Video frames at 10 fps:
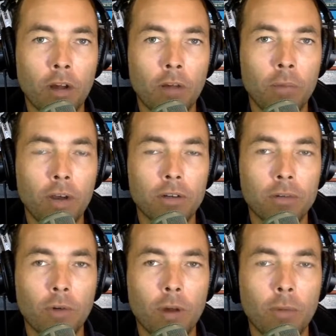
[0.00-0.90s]
parents or
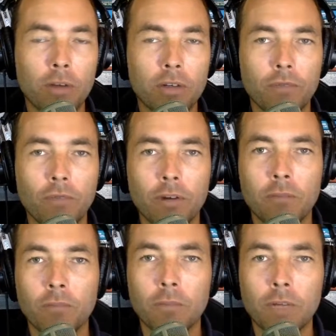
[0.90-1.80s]
grandparents are from
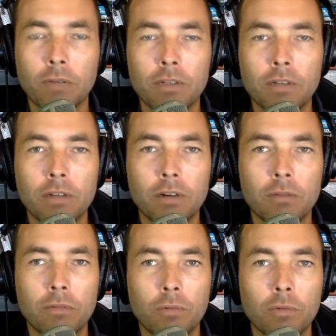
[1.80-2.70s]
San Francisco.
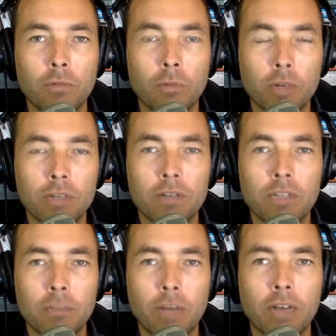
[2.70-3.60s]
Well, originally
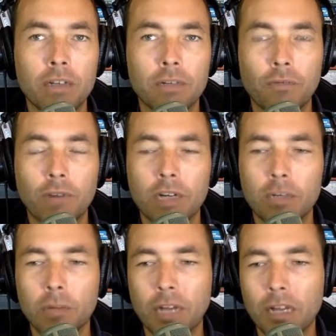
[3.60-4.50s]
Spanish and French.
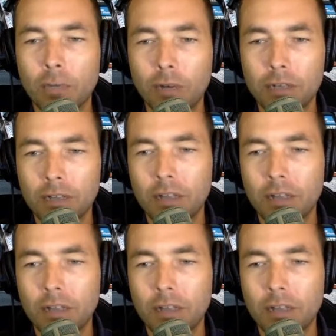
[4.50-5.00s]
But anyways,